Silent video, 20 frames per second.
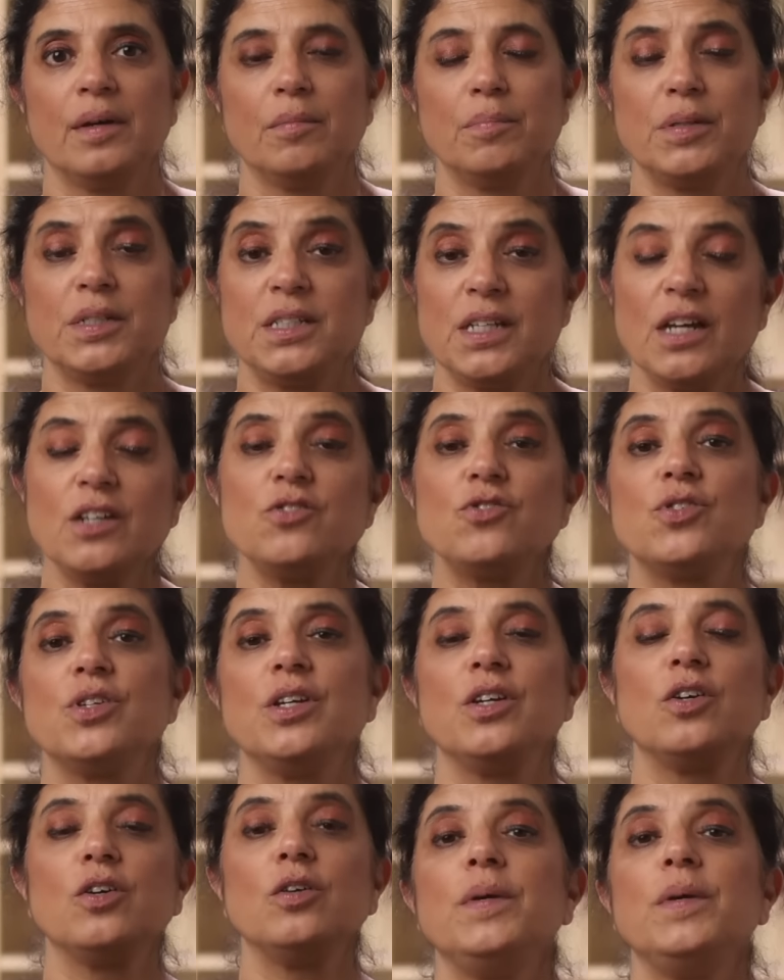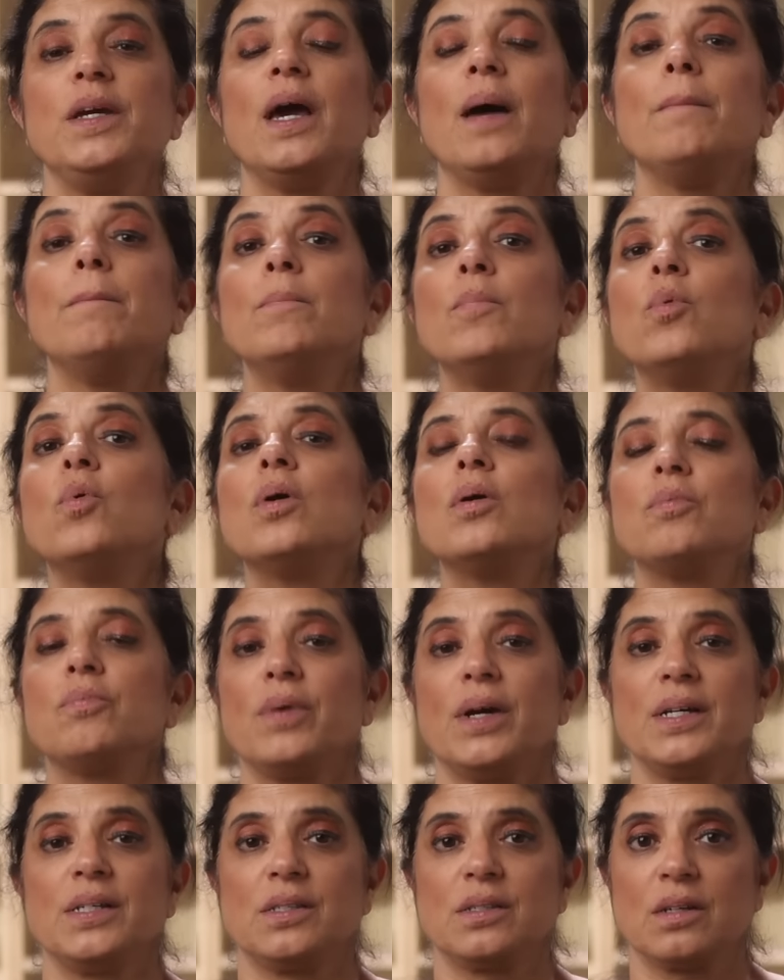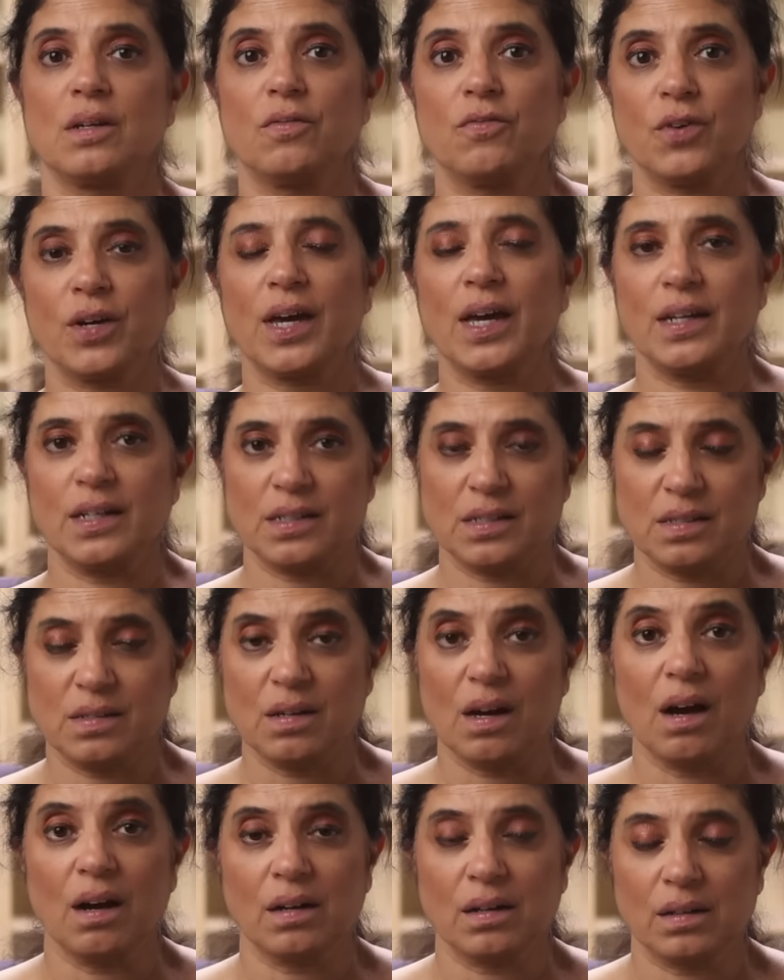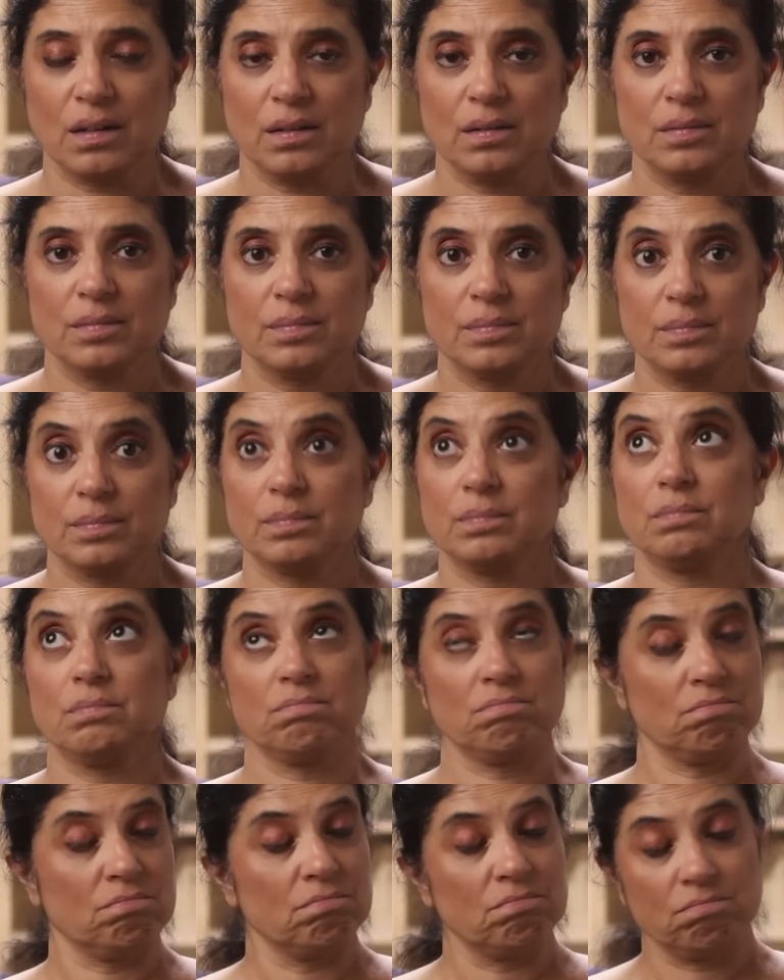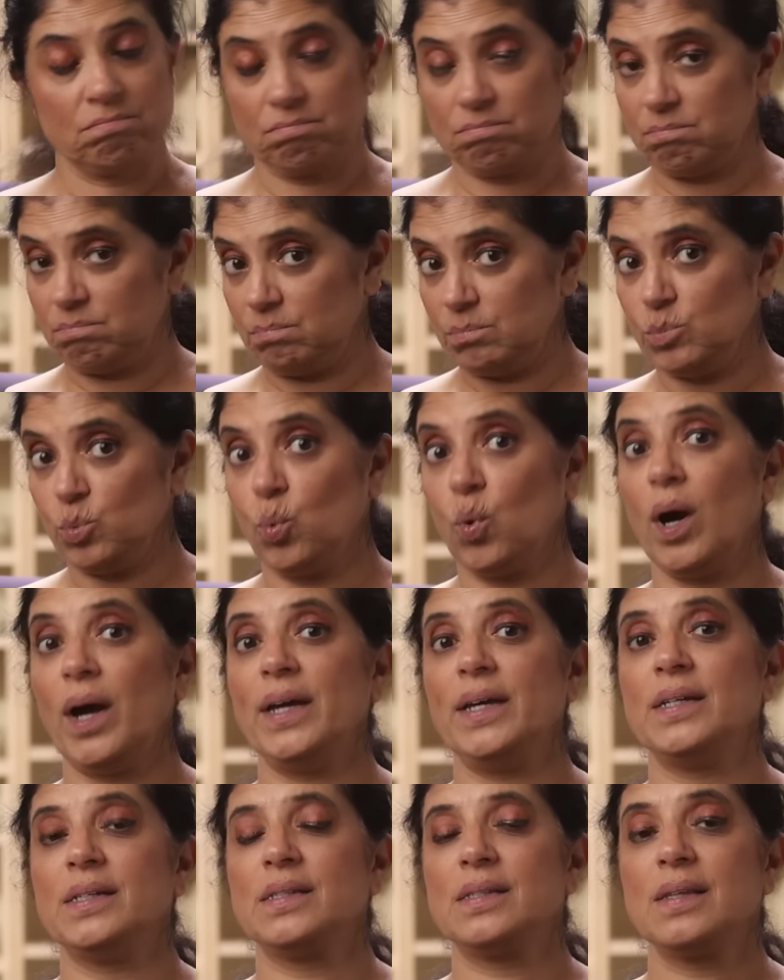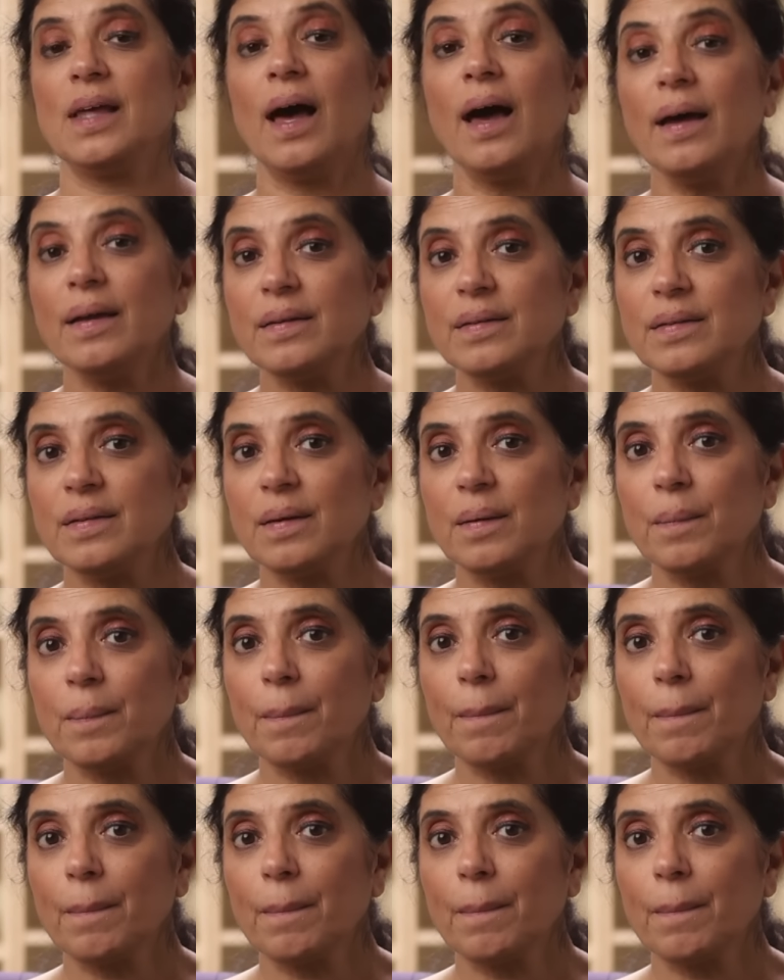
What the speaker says: potentially be at more risk for getting stuck. Why is that?